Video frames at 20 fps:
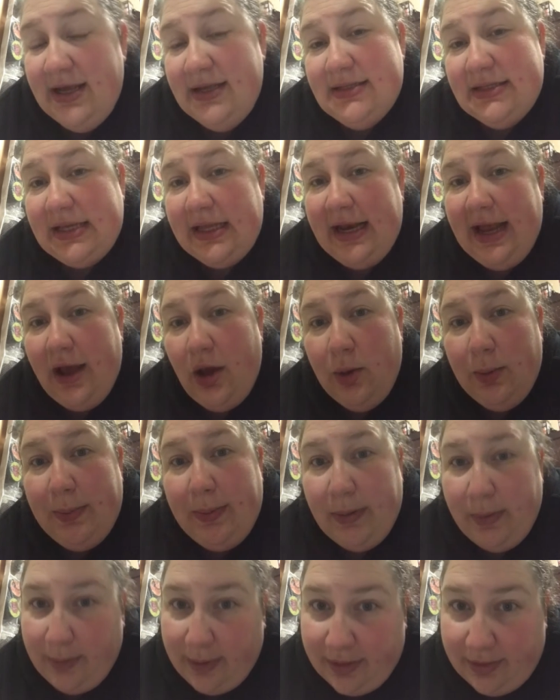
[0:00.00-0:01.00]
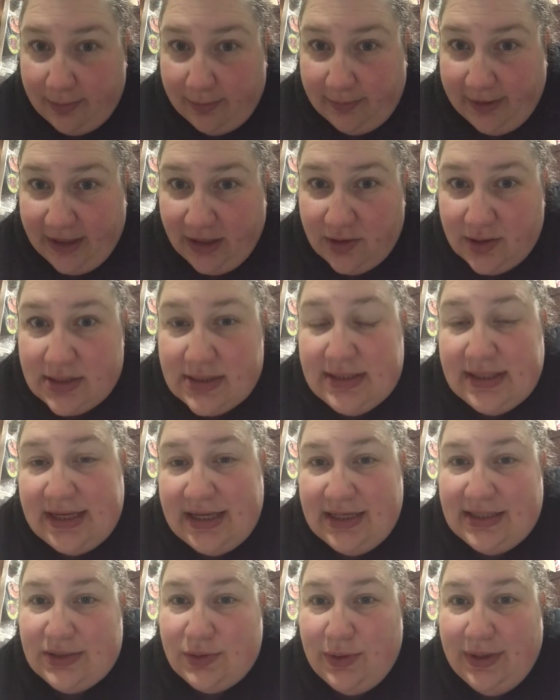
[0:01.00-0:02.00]
It's going to help with wrinkles.
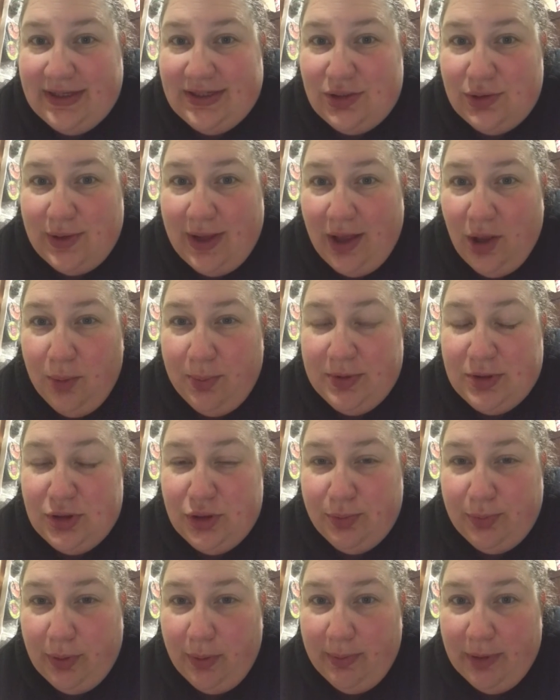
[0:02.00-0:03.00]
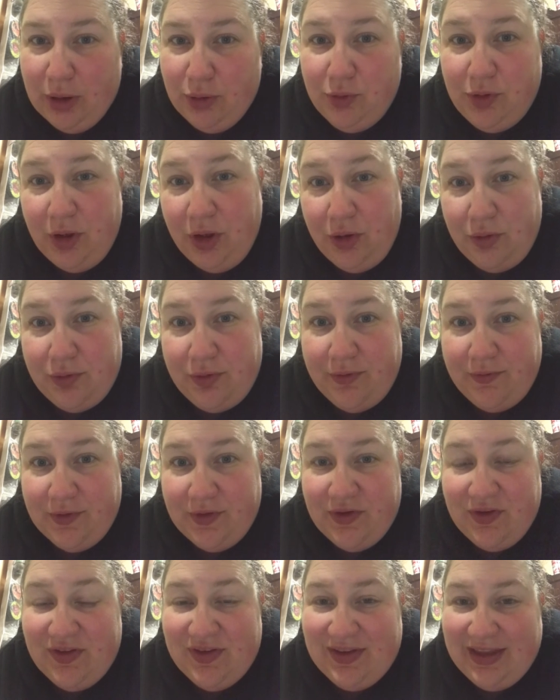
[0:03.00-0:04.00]
It's going to help to promote
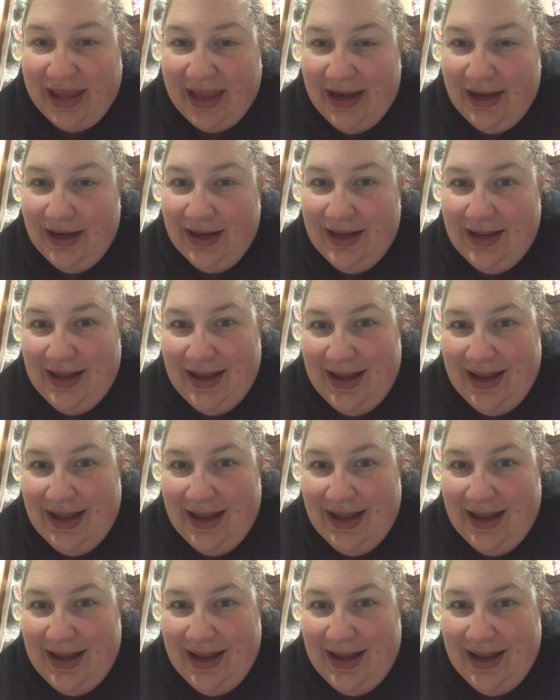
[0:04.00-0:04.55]
youthful skin